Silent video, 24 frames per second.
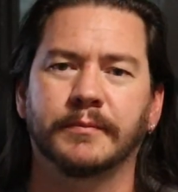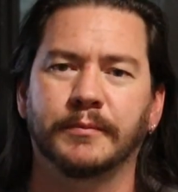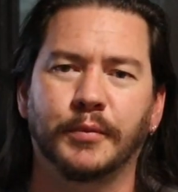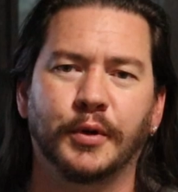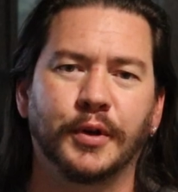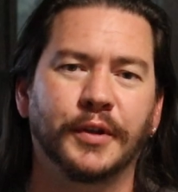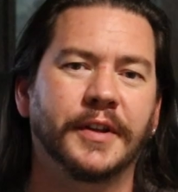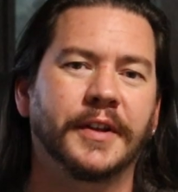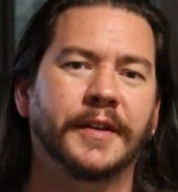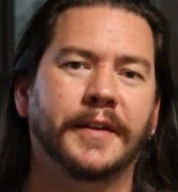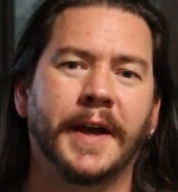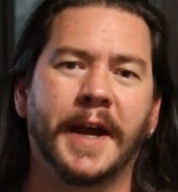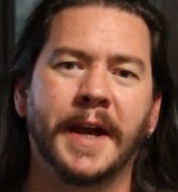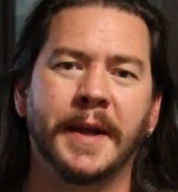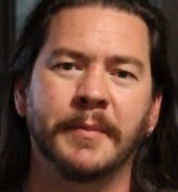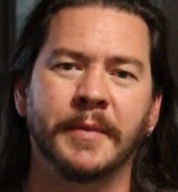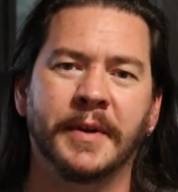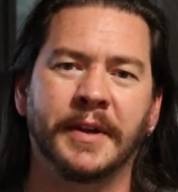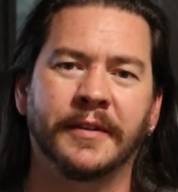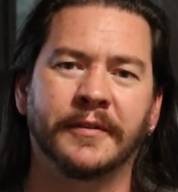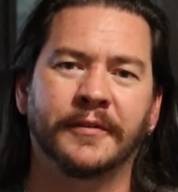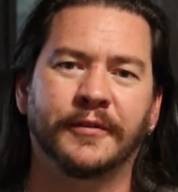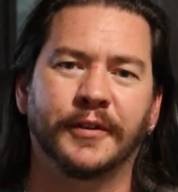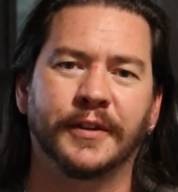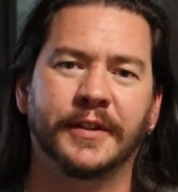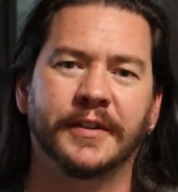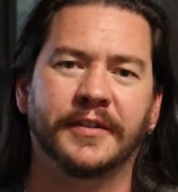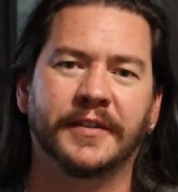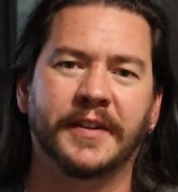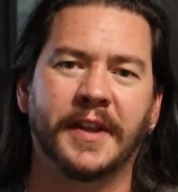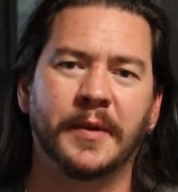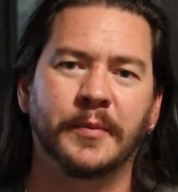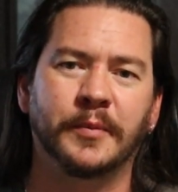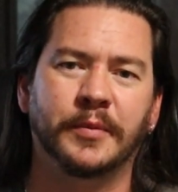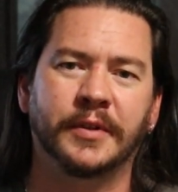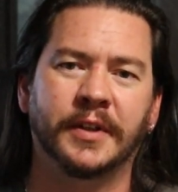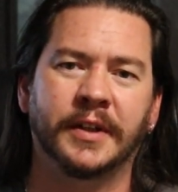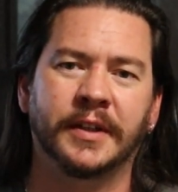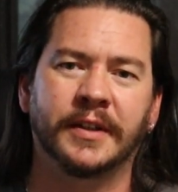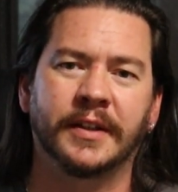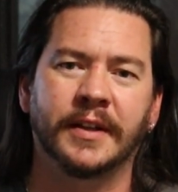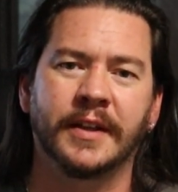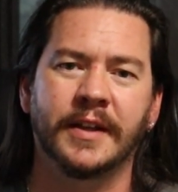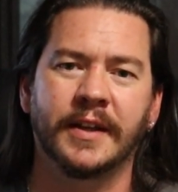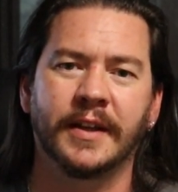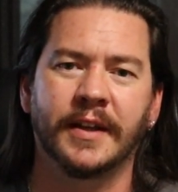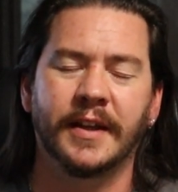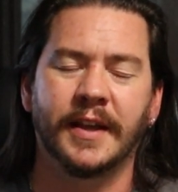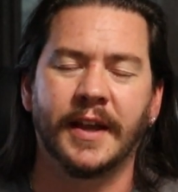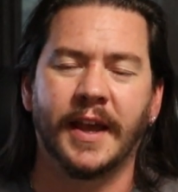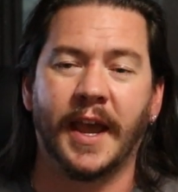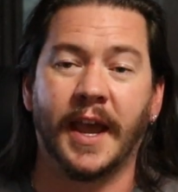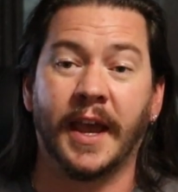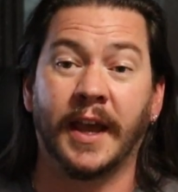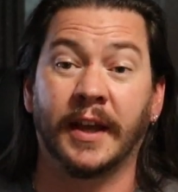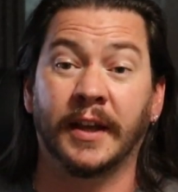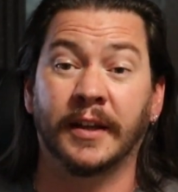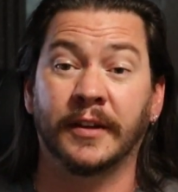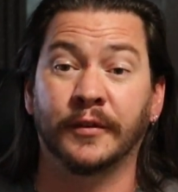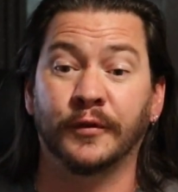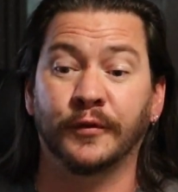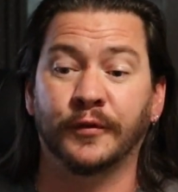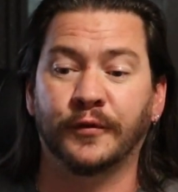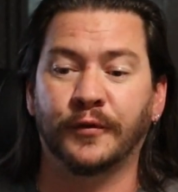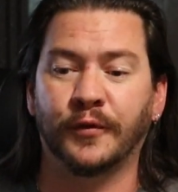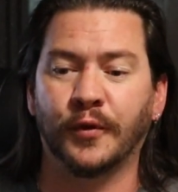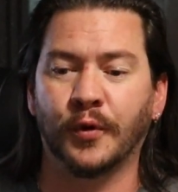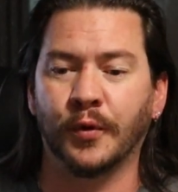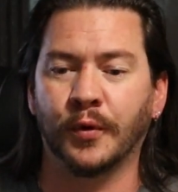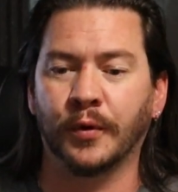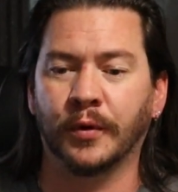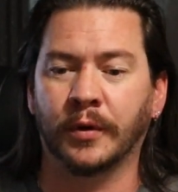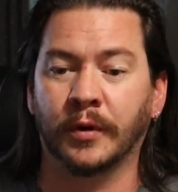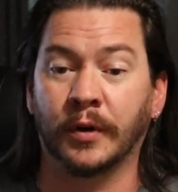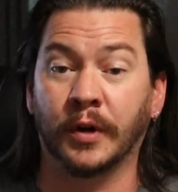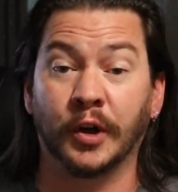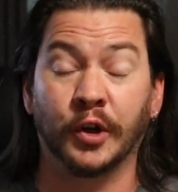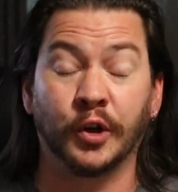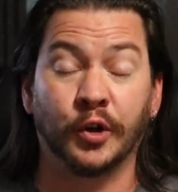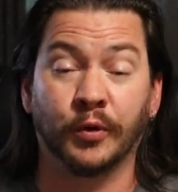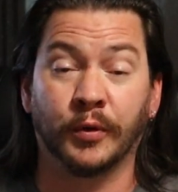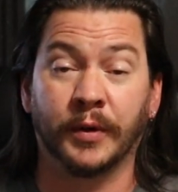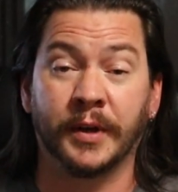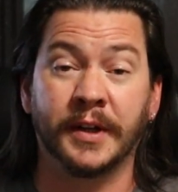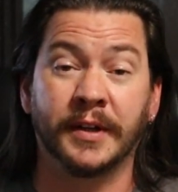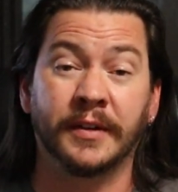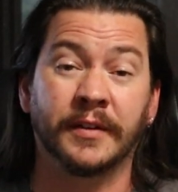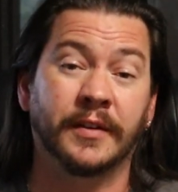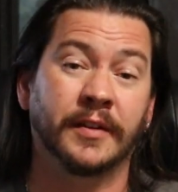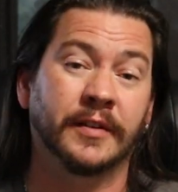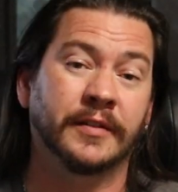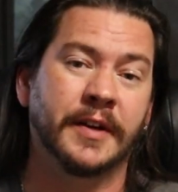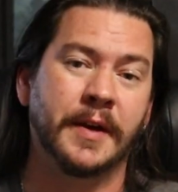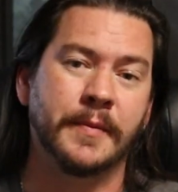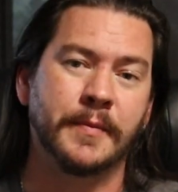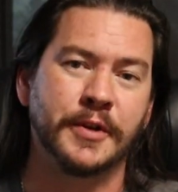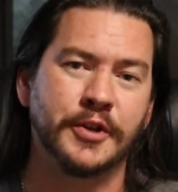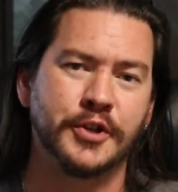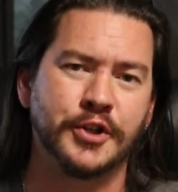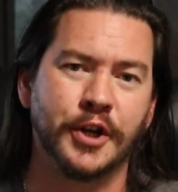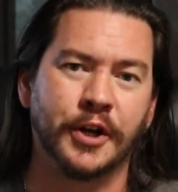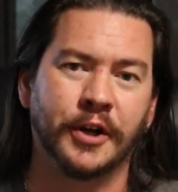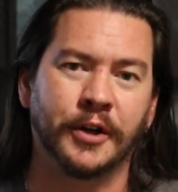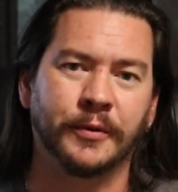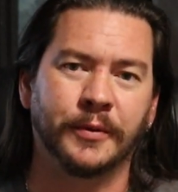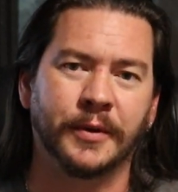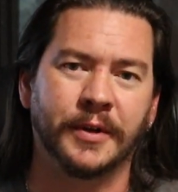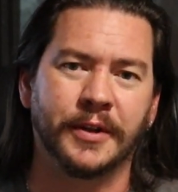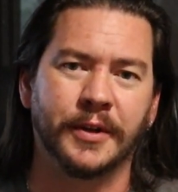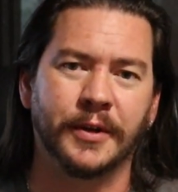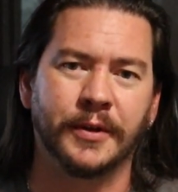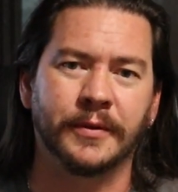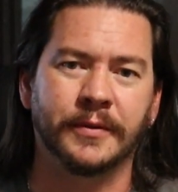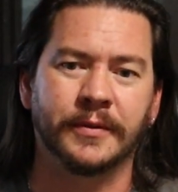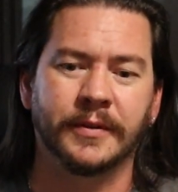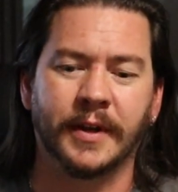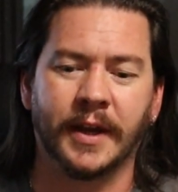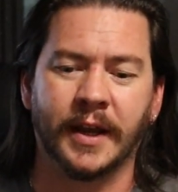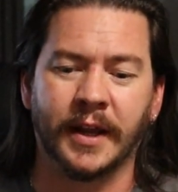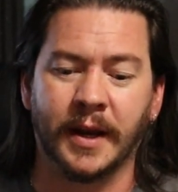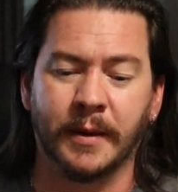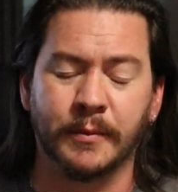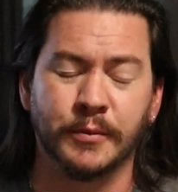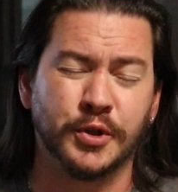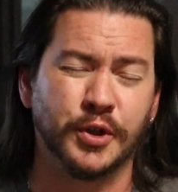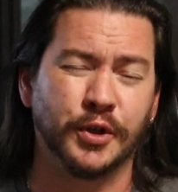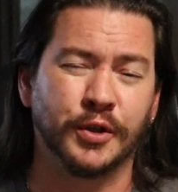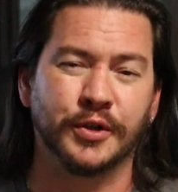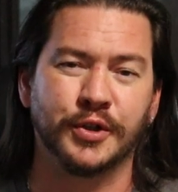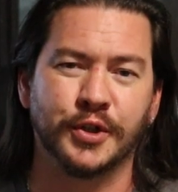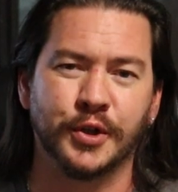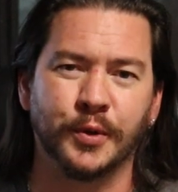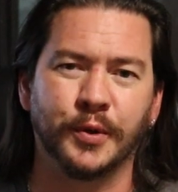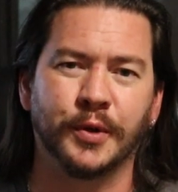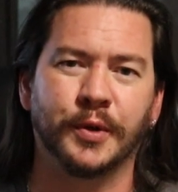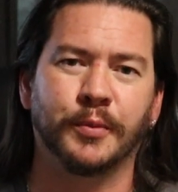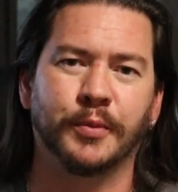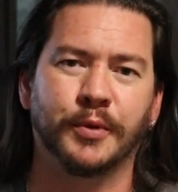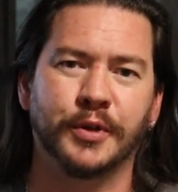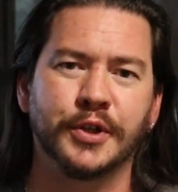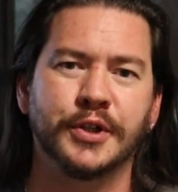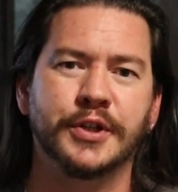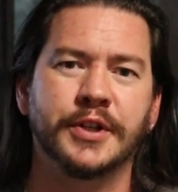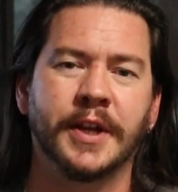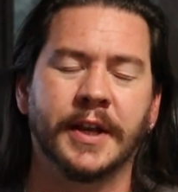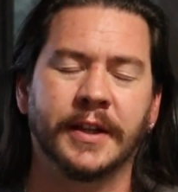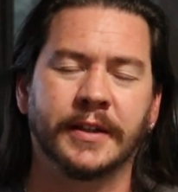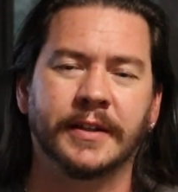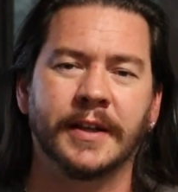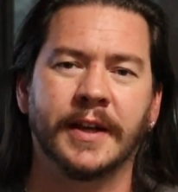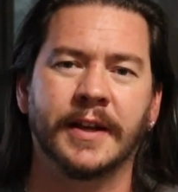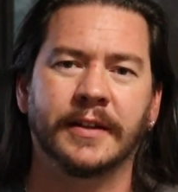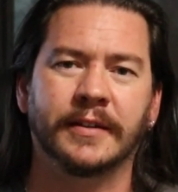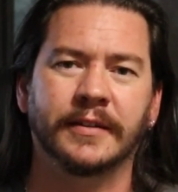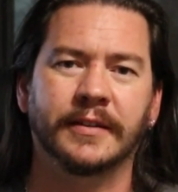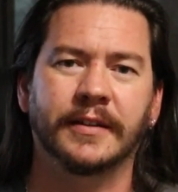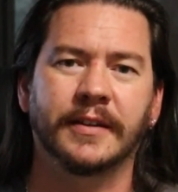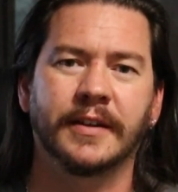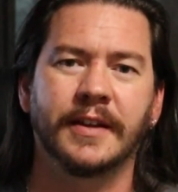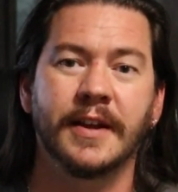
putting the time in for this template and for agreeing to let me share it with you. And I'm sure she would appreciate that.